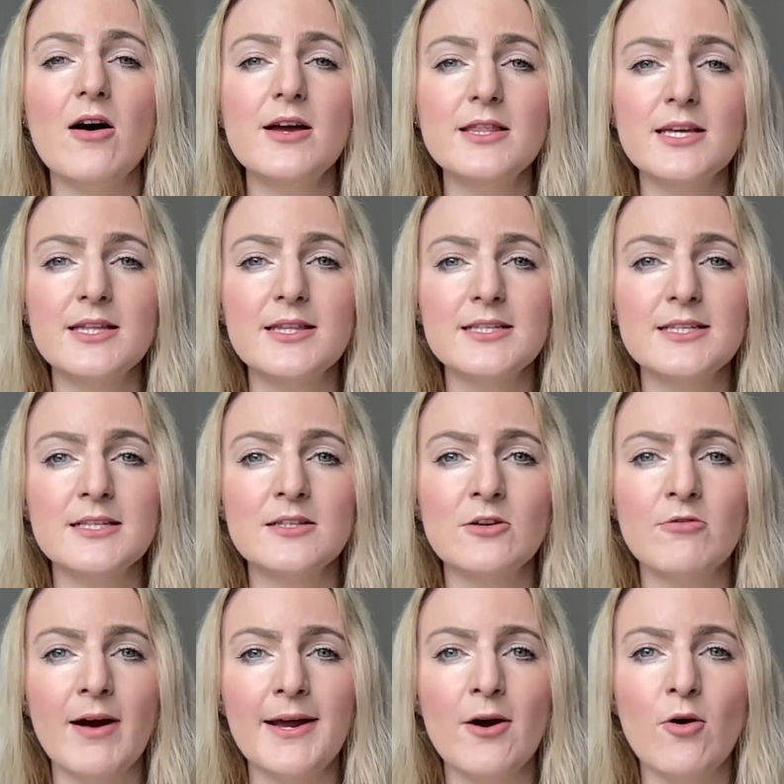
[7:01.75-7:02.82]
I think this is a
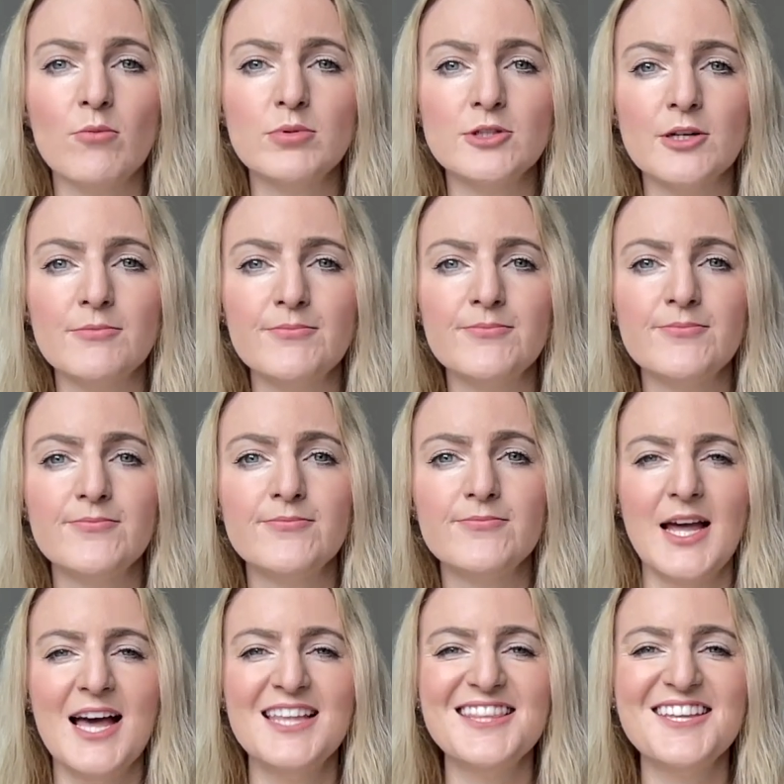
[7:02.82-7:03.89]
great option.
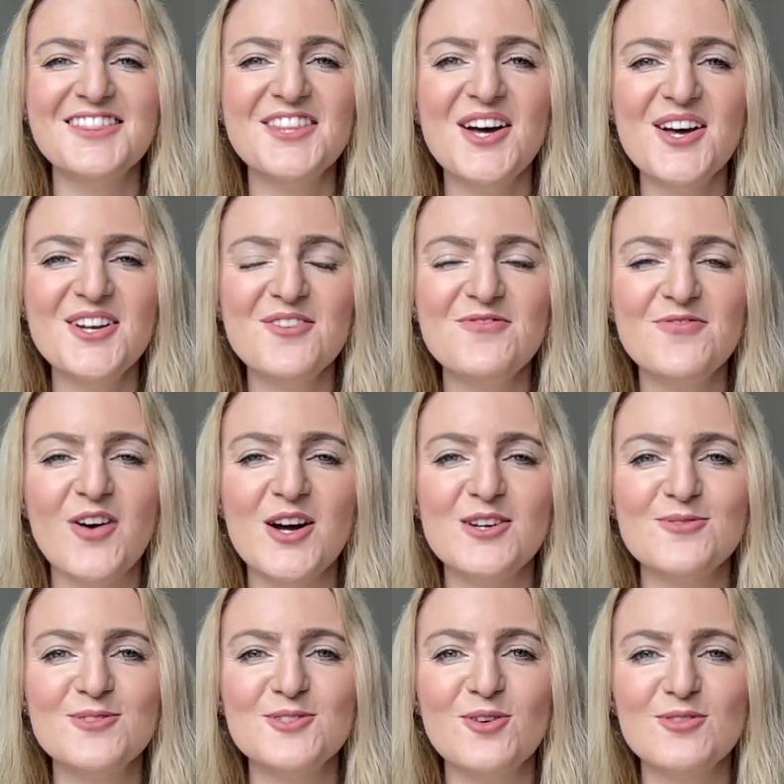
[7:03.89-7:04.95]
The third and
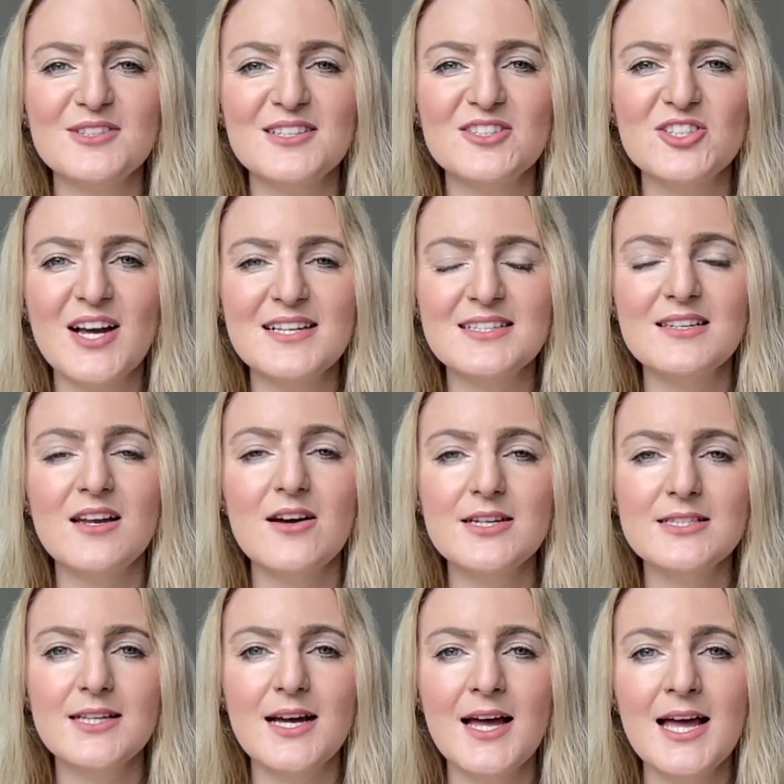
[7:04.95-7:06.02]
final stocks and shares
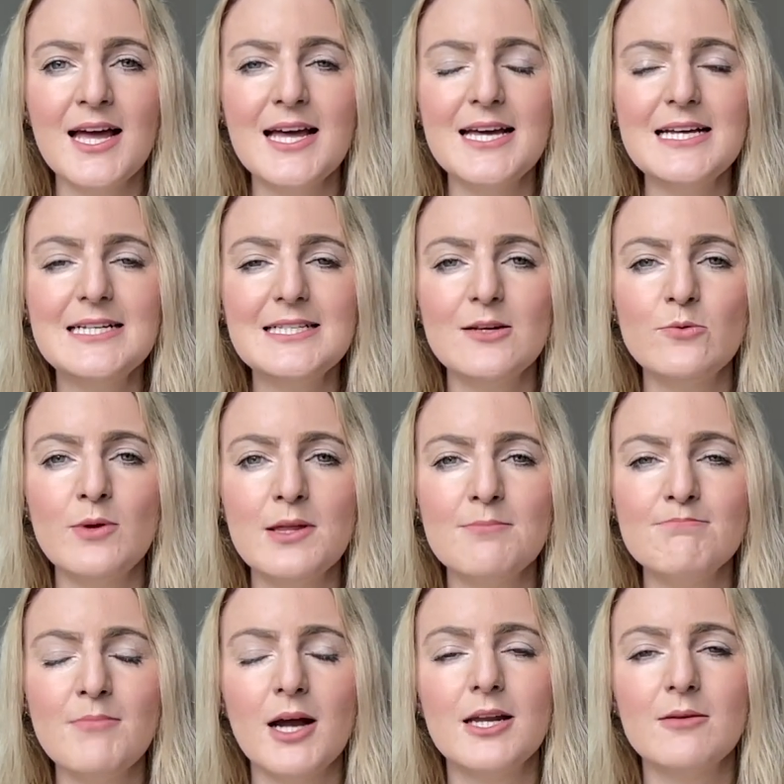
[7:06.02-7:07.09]
LISA is with
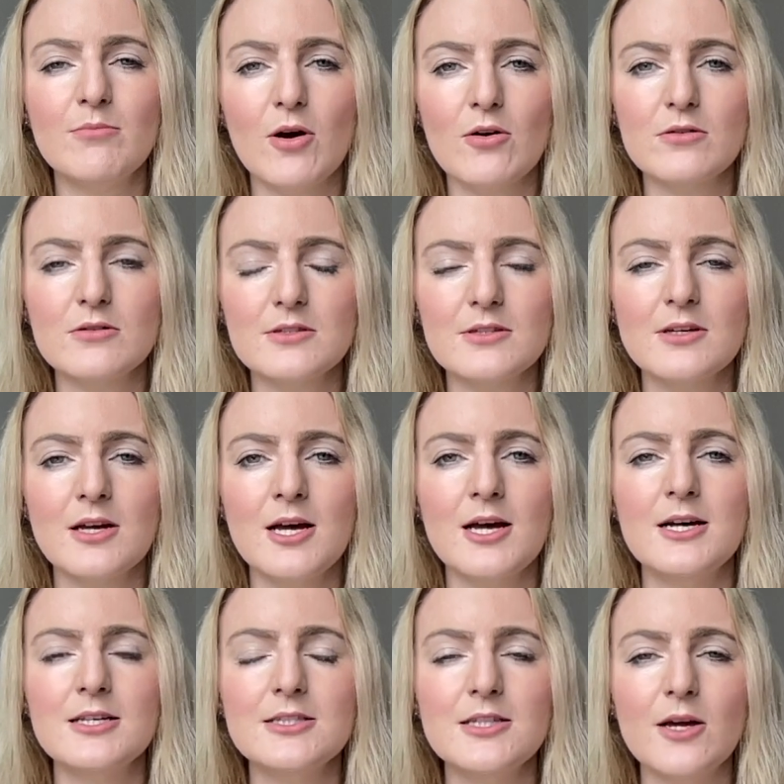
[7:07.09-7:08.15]
Moneybox.
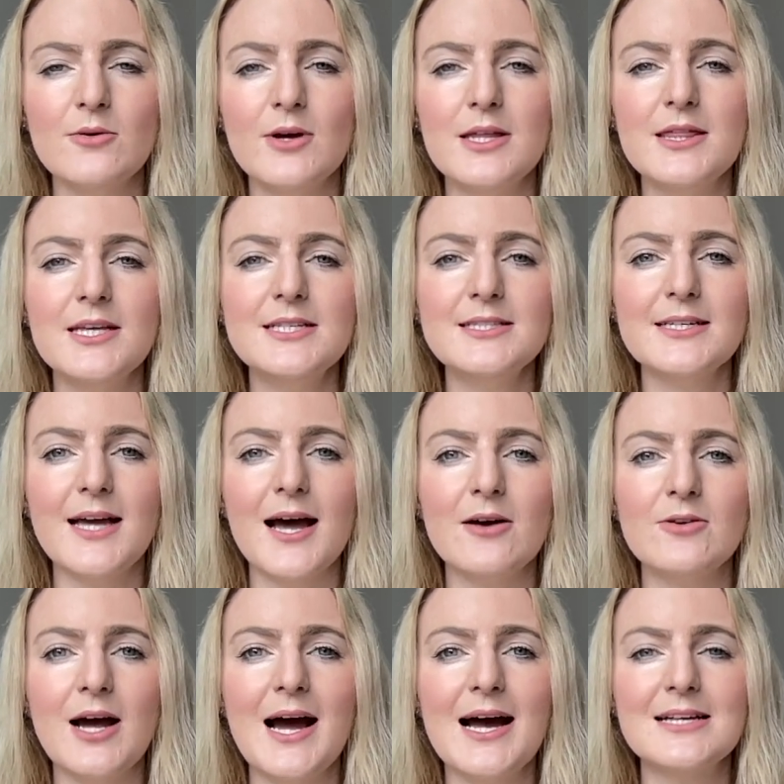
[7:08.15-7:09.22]
So this
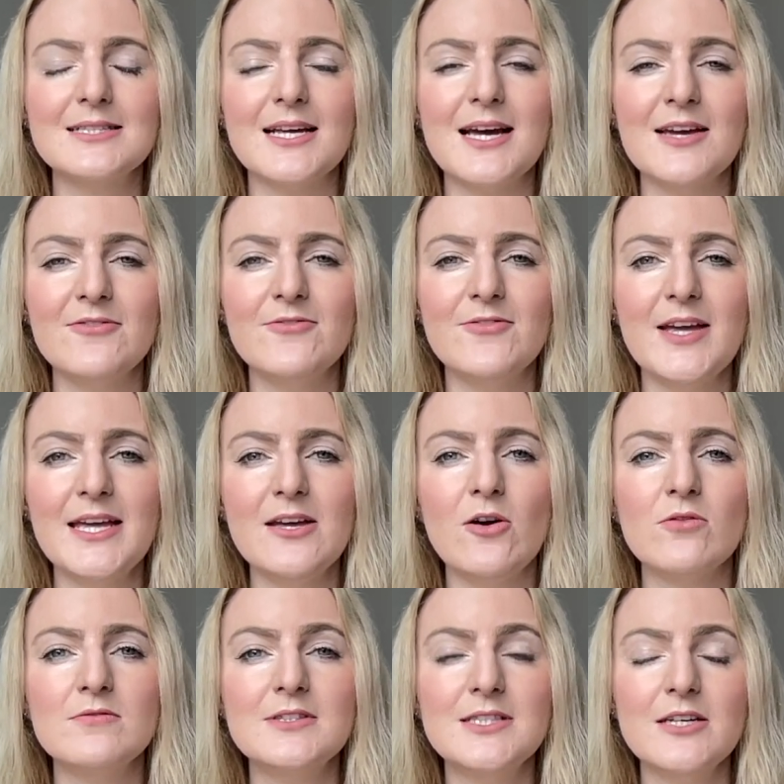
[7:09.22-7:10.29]
account has a fee
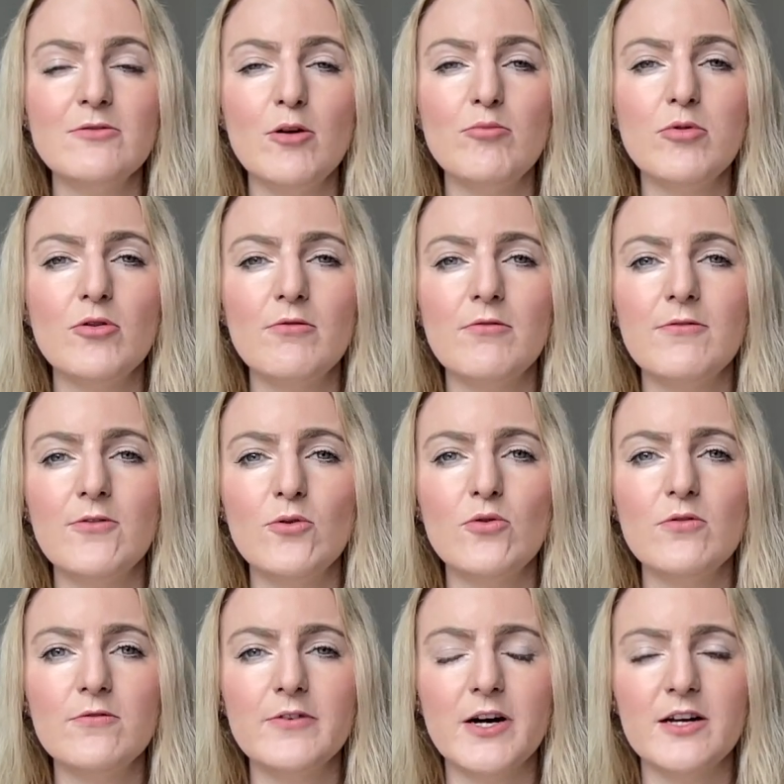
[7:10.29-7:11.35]
of
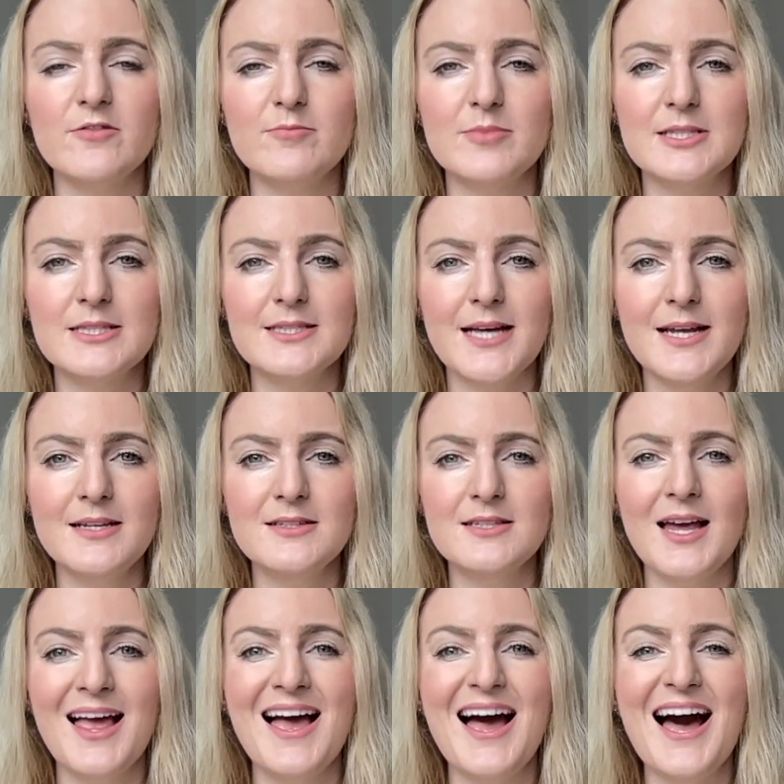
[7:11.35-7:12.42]
0.45%.
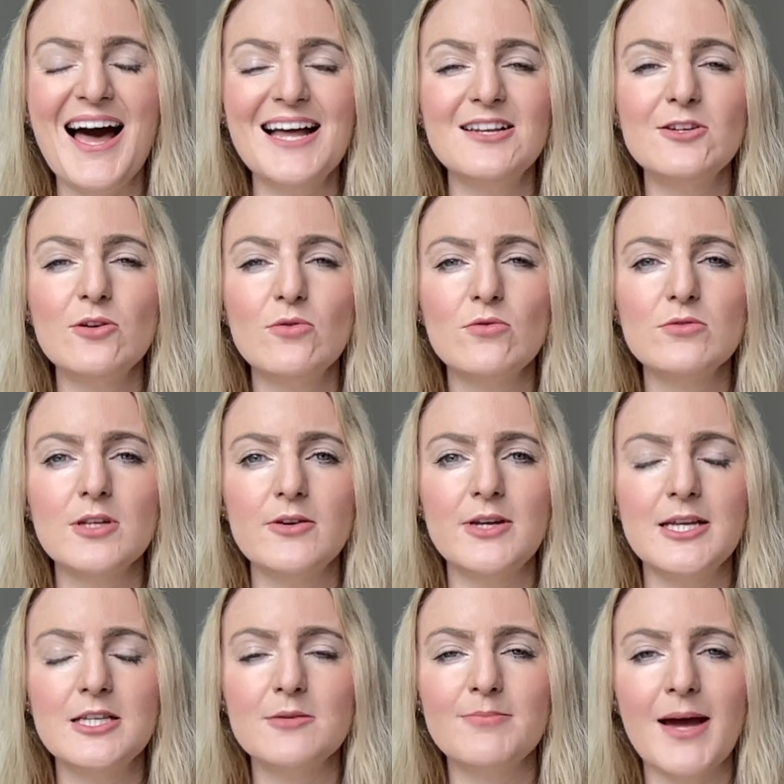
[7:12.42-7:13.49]
And you also
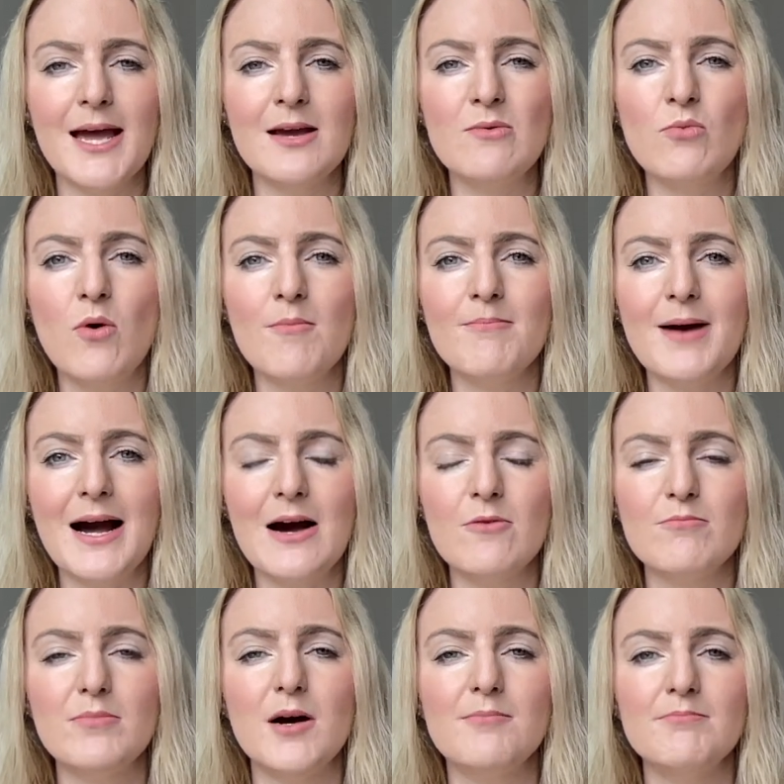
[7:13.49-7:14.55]
need to pay
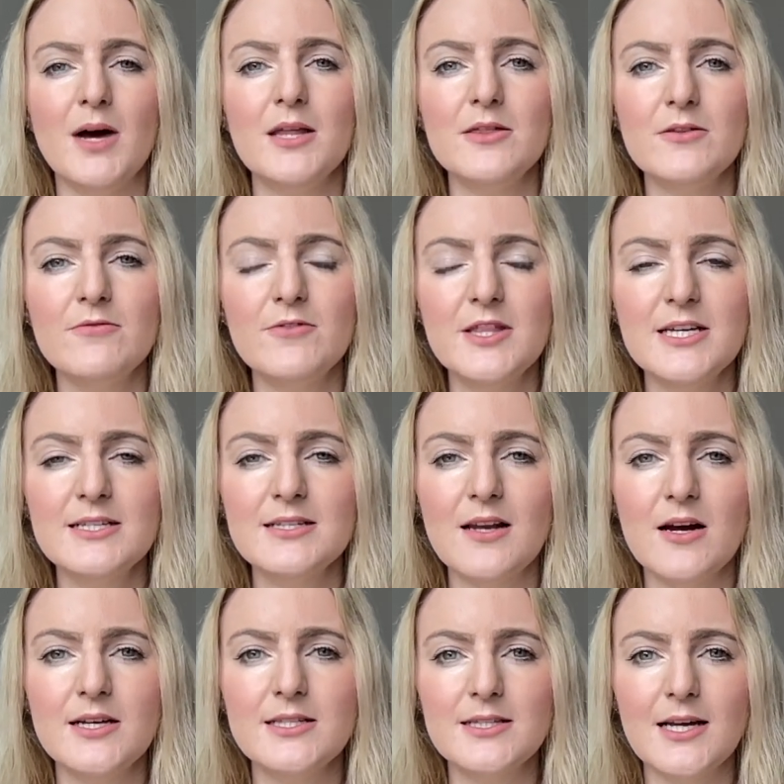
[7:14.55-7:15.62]
£1 per month for this
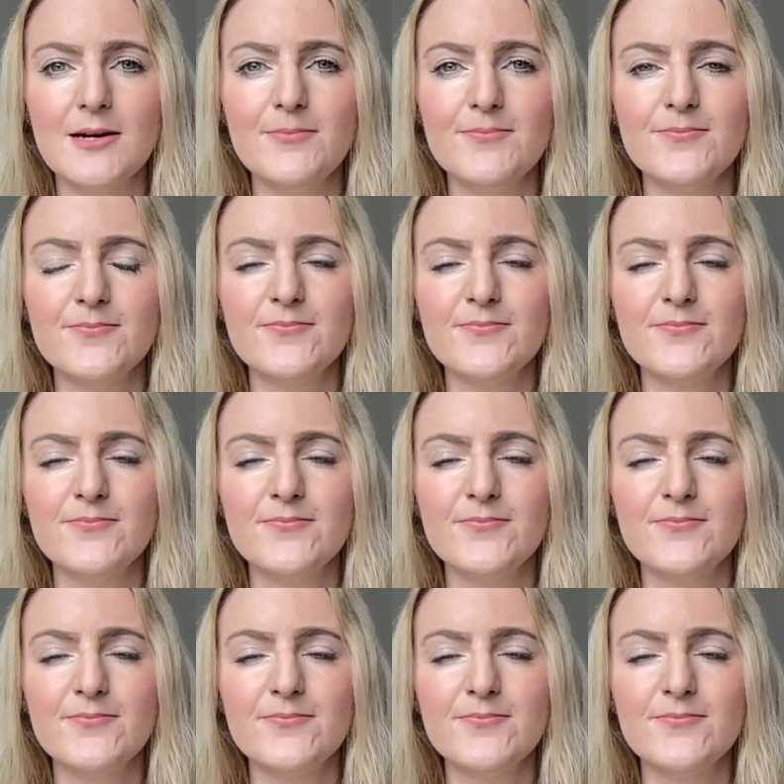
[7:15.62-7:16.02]
LISA.